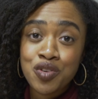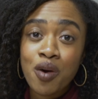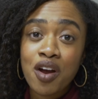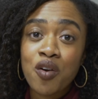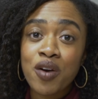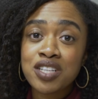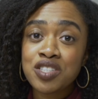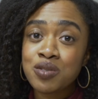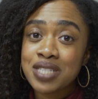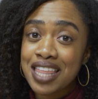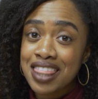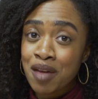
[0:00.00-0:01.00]
you are going to
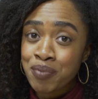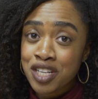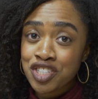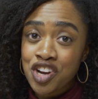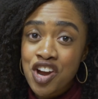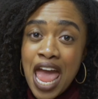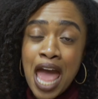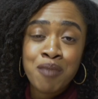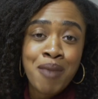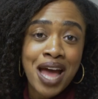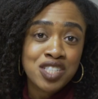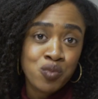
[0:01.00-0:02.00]
take that picture and
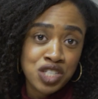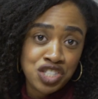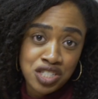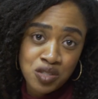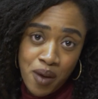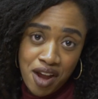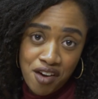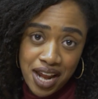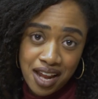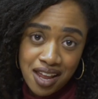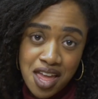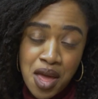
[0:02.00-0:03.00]
match what she's
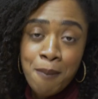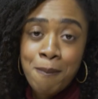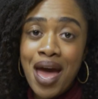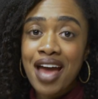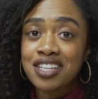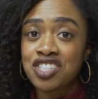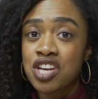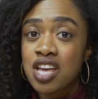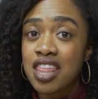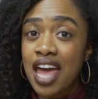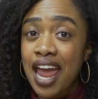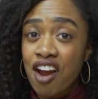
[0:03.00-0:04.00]
wearing, match
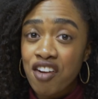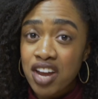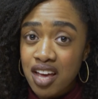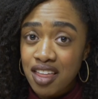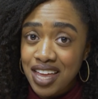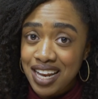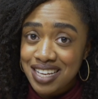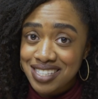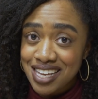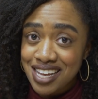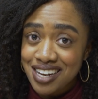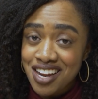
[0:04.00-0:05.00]
the area that he's
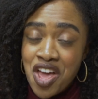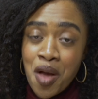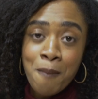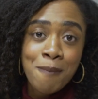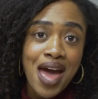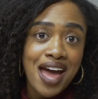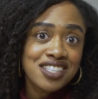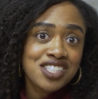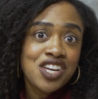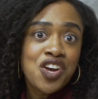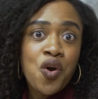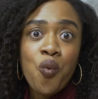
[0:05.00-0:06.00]
in, match
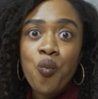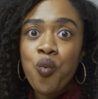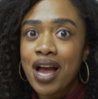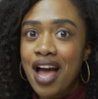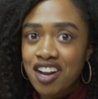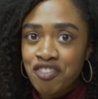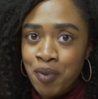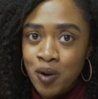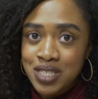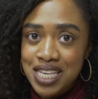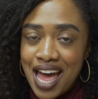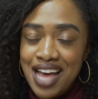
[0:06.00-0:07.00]
what kind of
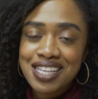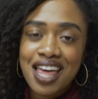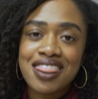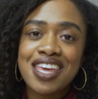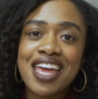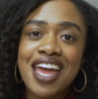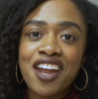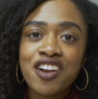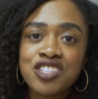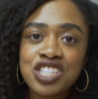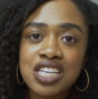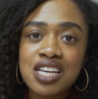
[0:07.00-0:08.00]
pose he has and the
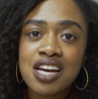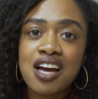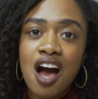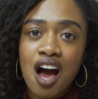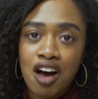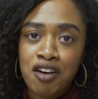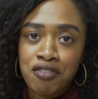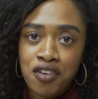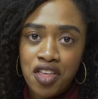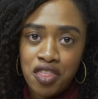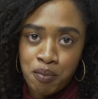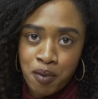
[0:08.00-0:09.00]
energy
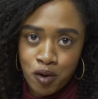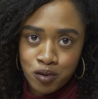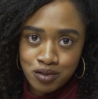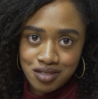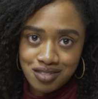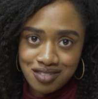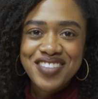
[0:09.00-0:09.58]
of the pose.